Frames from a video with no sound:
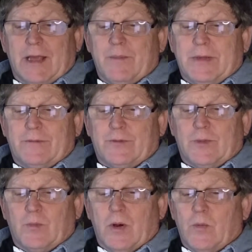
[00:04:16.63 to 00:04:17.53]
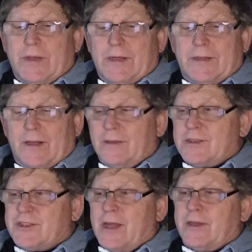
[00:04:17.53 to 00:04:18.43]
I mean, from what we can tell
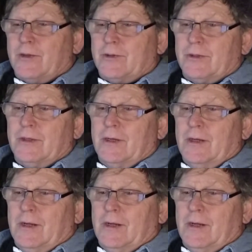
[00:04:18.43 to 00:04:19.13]
in secular